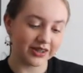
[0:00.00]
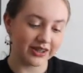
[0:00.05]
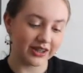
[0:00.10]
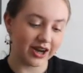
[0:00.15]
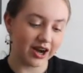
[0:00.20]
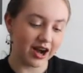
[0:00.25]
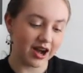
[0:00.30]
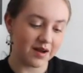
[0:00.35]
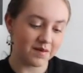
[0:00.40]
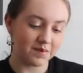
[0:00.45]

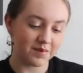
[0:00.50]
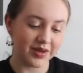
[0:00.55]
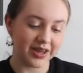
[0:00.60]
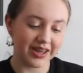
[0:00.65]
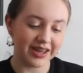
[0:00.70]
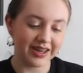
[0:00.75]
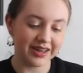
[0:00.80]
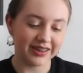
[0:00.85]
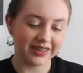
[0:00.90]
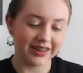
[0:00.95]
got
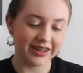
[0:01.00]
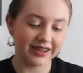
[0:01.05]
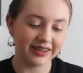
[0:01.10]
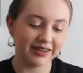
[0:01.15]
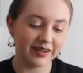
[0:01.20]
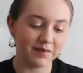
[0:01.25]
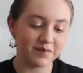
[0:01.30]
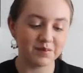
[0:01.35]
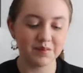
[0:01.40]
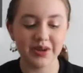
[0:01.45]
me
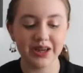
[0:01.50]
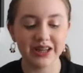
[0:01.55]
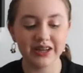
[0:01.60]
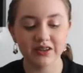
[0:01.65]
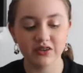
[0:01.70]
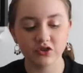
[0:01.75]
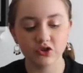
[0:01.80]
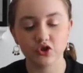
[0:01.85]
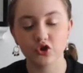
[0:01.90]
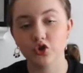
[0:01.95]
this
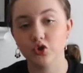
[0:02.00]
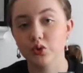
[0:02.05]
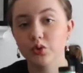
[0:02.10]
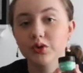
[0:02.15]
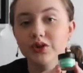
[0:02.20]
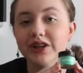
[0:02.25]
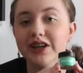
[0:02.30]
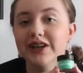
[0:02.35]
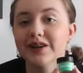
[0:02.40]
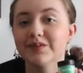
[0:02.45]
Mint
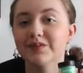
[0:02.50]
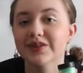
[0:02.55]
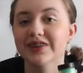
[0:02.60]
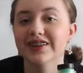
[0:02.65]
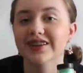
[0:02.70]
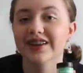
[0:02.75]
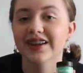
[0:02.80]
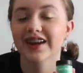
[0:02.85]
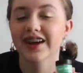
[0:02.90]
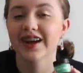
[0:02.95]

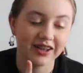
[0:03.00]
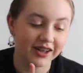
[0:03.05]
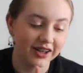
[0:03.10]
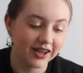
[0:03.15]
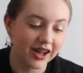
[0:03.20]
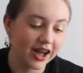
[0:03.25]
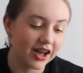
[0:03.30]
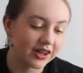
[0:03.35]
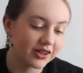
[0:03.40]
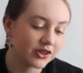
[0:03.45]
Julips
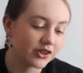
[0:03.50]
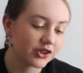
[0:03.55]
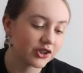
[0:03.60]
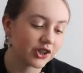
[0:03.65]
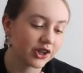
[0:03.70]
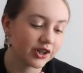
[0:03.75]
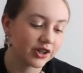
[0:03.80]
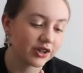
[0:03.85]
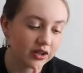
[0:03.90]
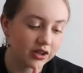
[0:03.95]
Lush